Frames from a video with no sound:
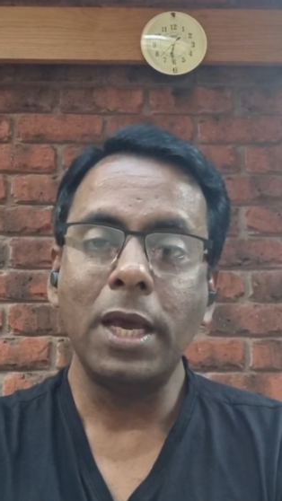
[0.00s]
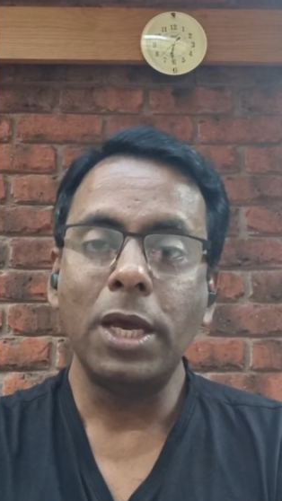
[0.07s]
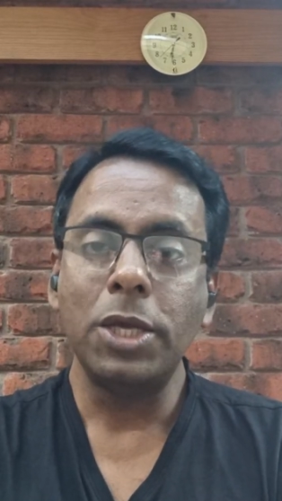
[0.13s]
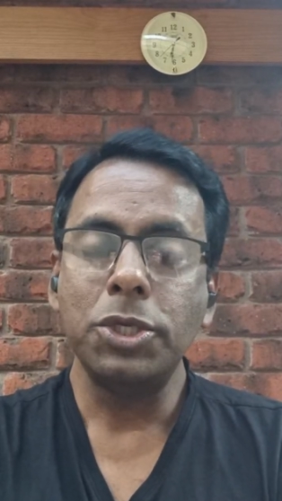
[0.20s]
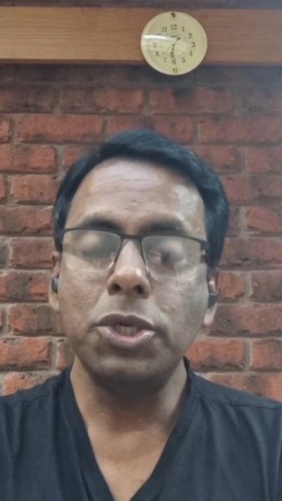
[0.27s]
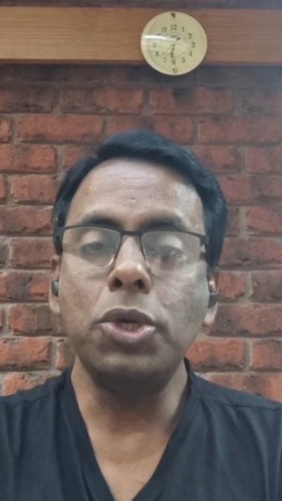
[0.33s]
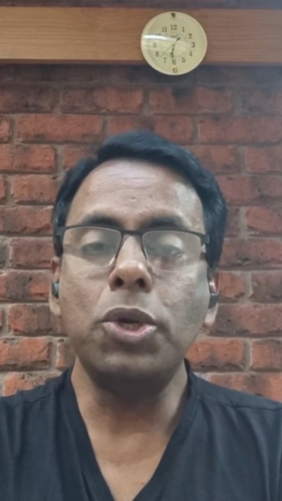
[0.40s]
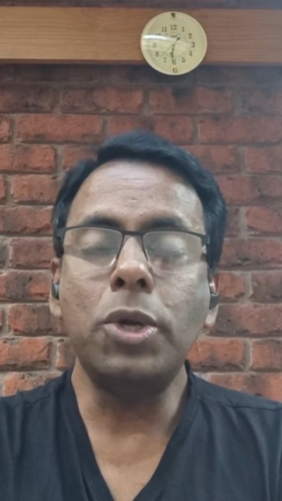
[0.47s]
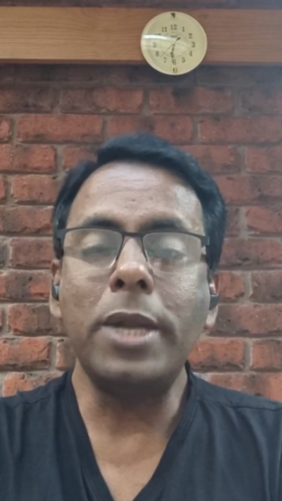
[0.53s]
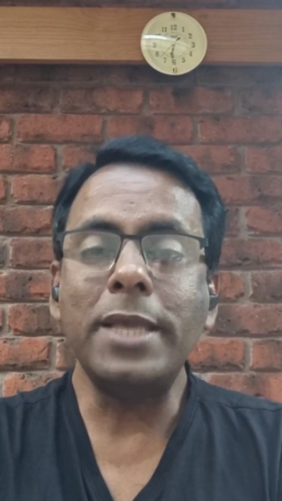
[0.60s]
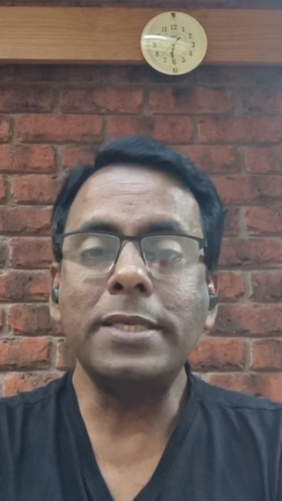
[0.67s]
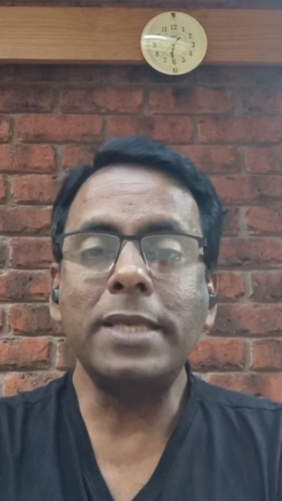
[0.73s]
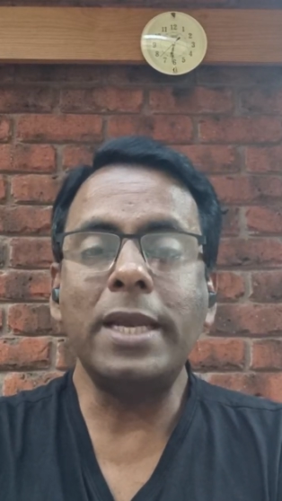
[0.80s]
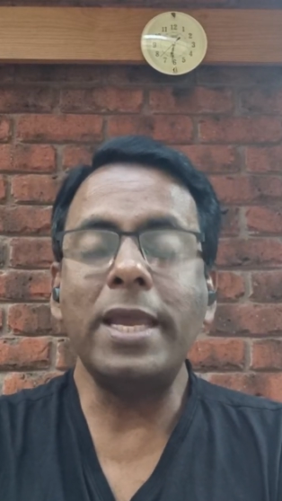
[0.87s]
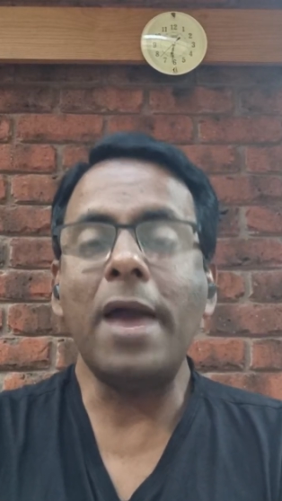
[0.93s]
So you don't
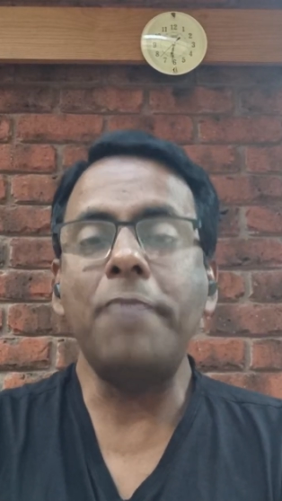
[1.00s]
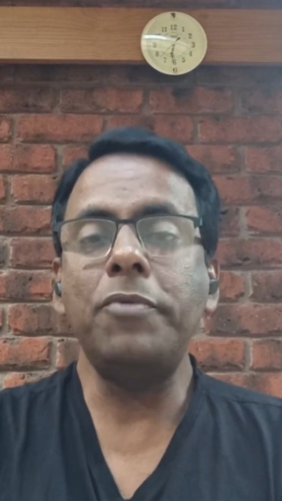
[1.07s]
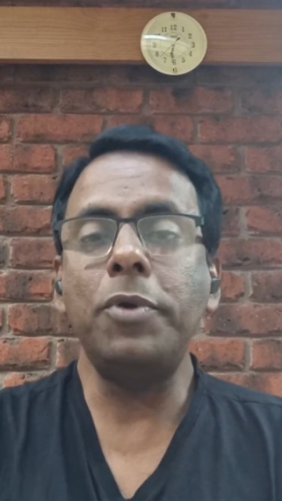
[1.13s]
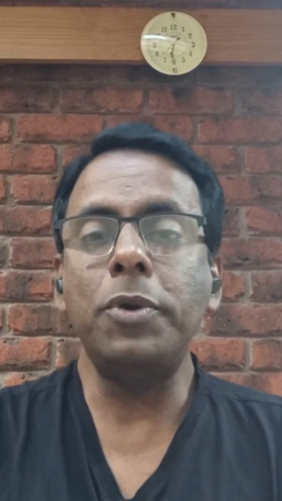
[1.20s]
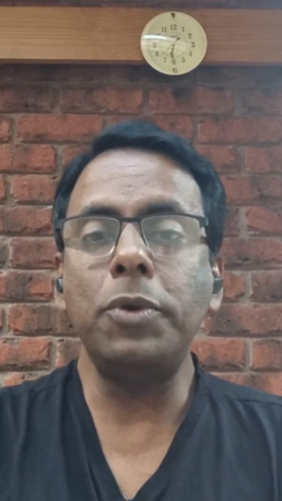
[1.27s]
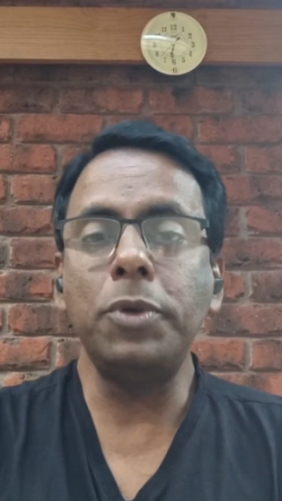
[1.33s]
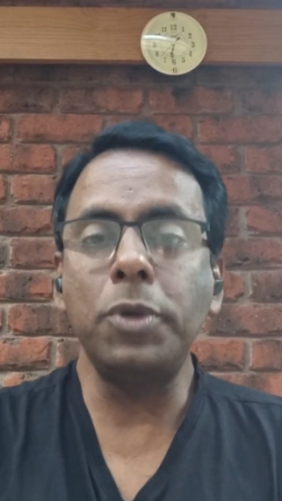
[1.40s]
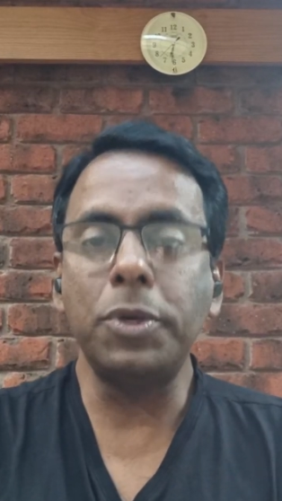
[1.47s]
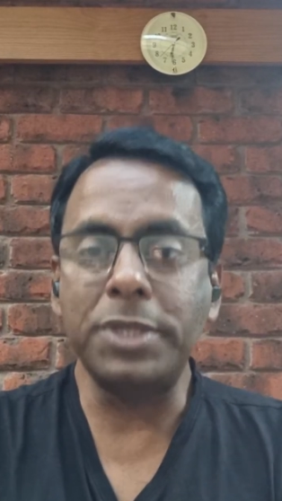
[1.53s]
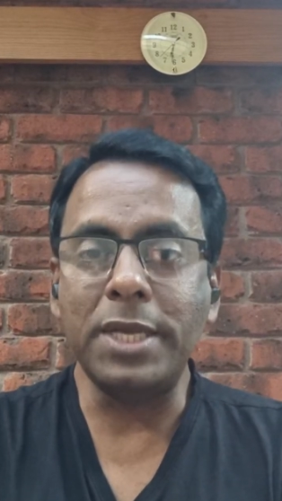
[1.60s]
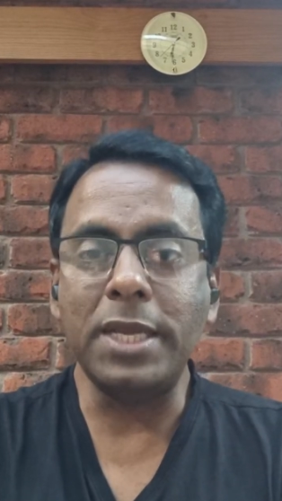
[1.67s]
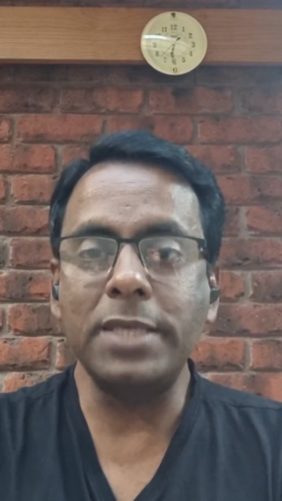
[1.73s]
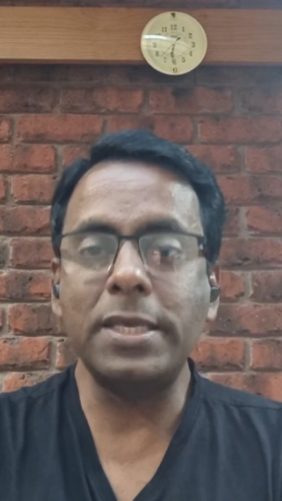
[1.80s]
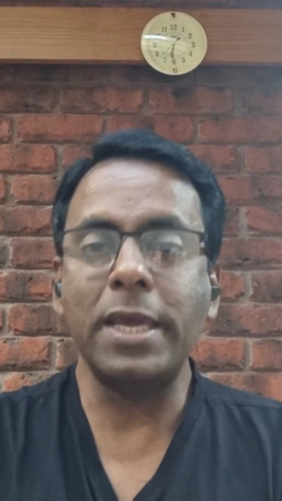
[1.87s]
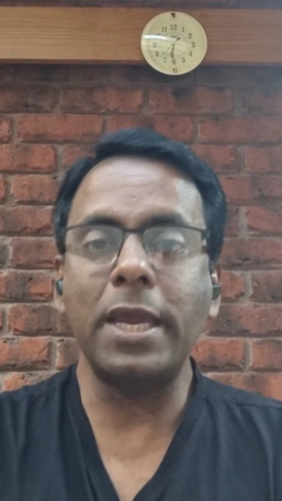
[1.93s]
necessarily have to do your
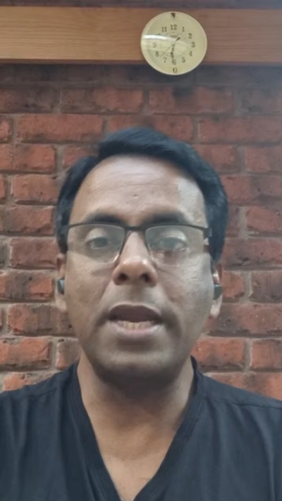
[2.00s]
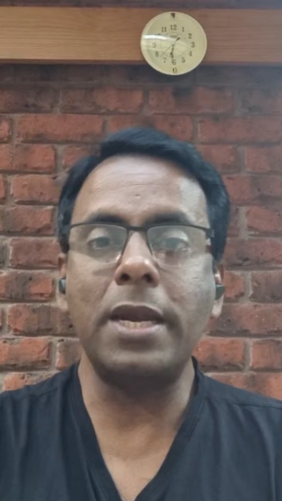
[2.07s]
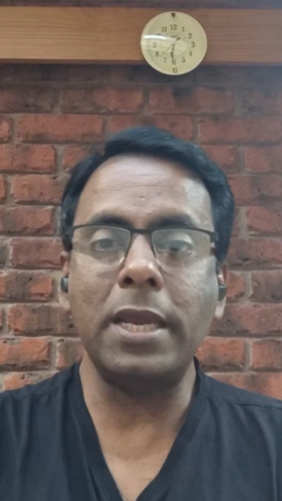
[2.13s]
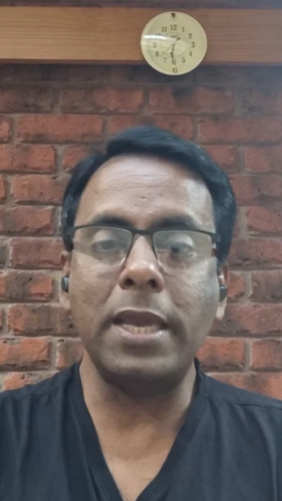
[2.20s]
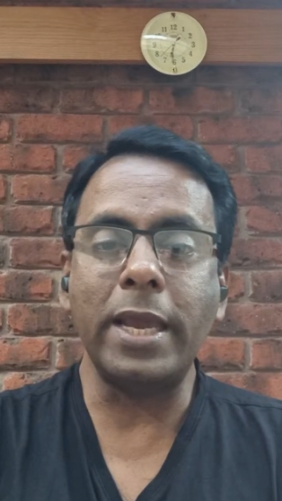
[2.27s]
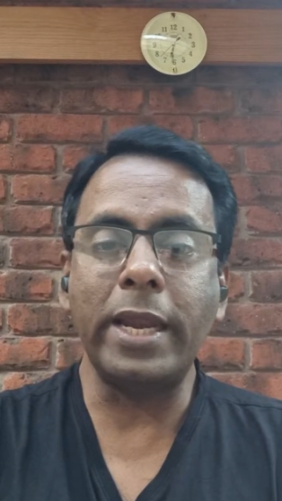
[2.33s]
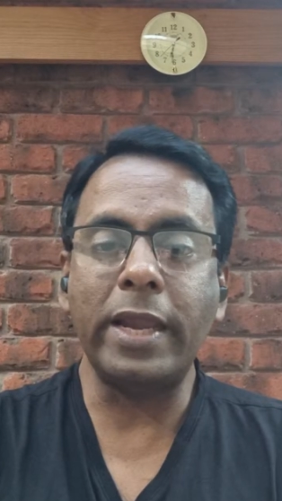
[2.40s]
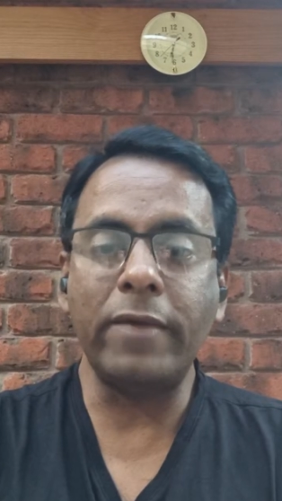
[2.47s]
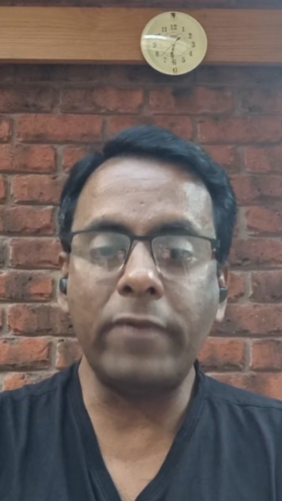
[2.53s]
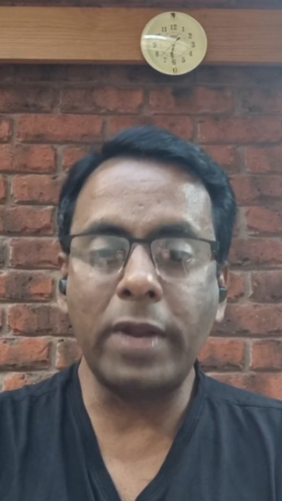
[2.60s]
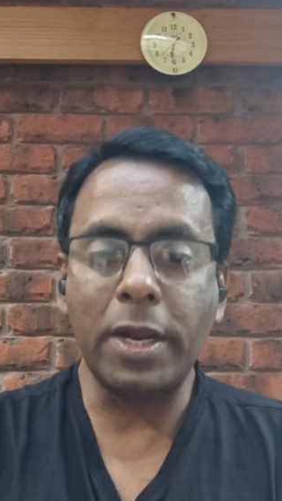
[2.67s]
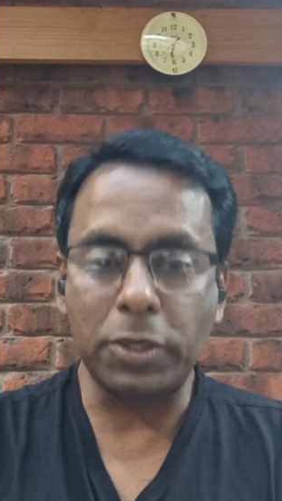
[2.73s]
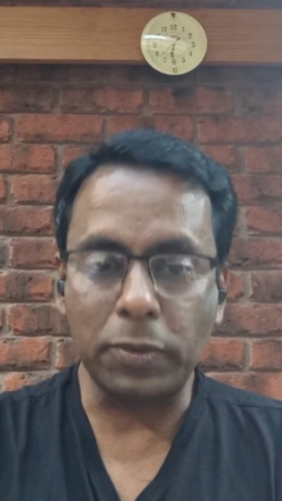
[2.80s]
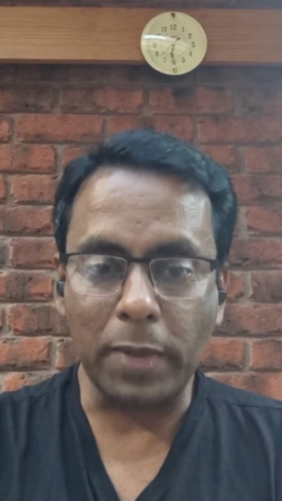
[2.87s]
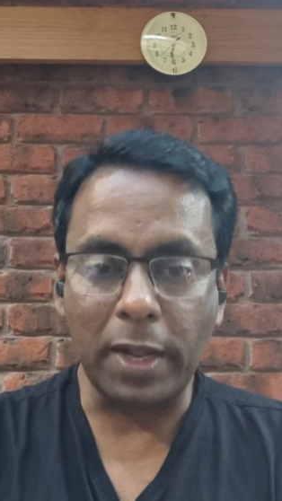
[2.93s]
senior secondary year 11
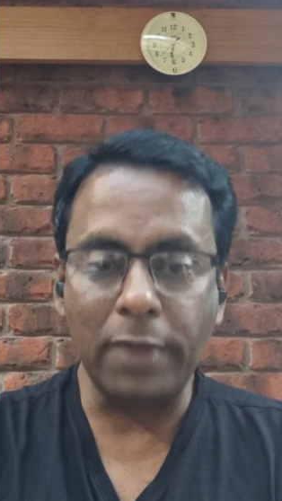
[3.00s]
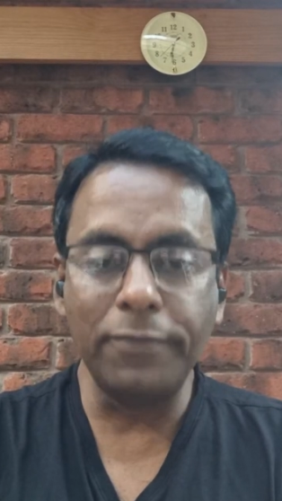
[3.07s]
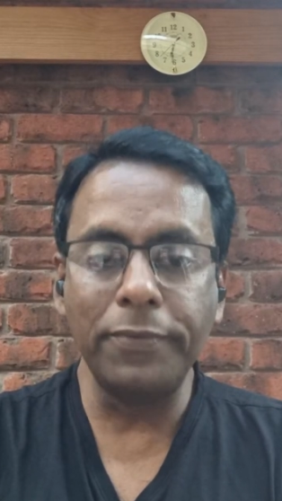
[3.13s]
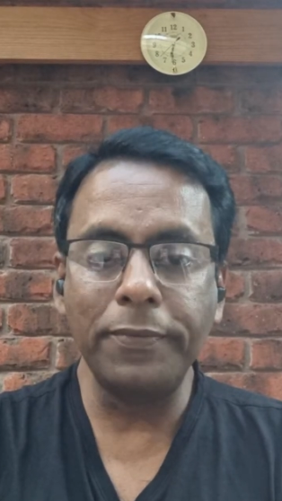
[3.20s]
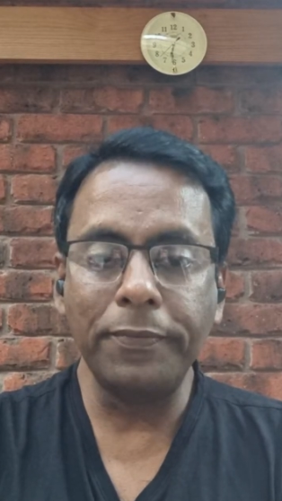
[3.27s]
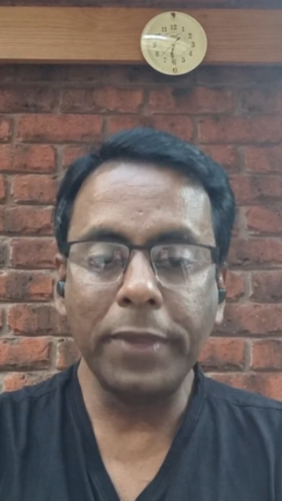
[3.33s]
and 12,